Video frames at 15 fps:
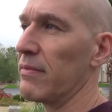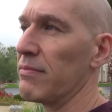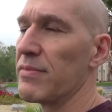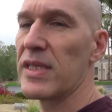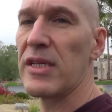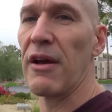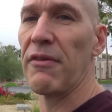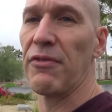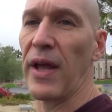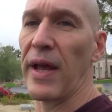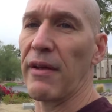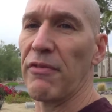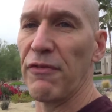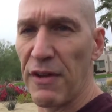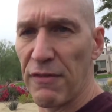Stuff
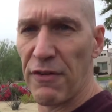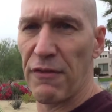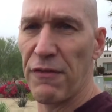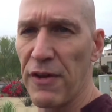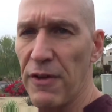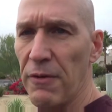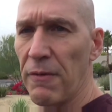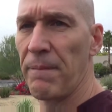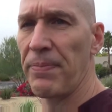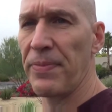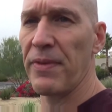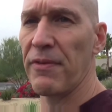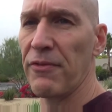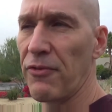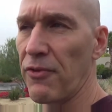like feverfew
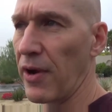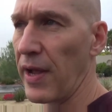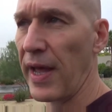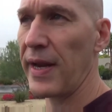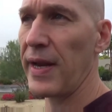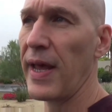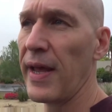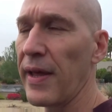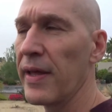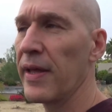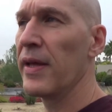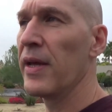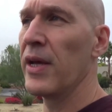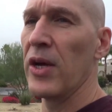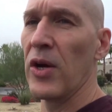for a headache,
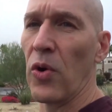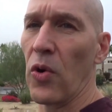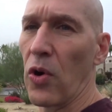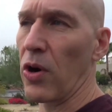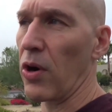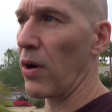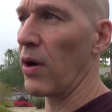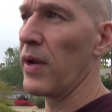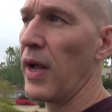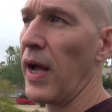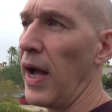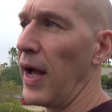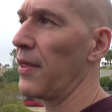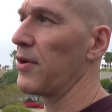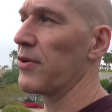or
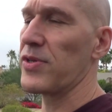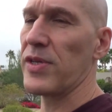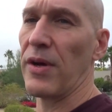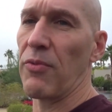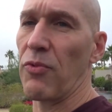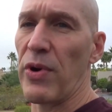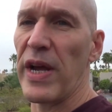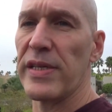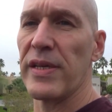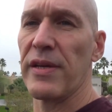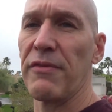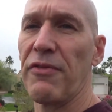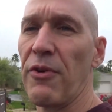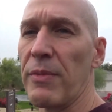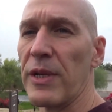there's a
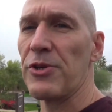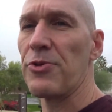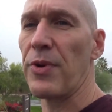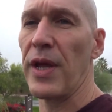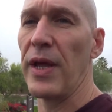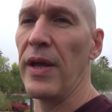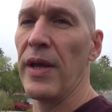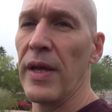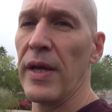resin from a tree,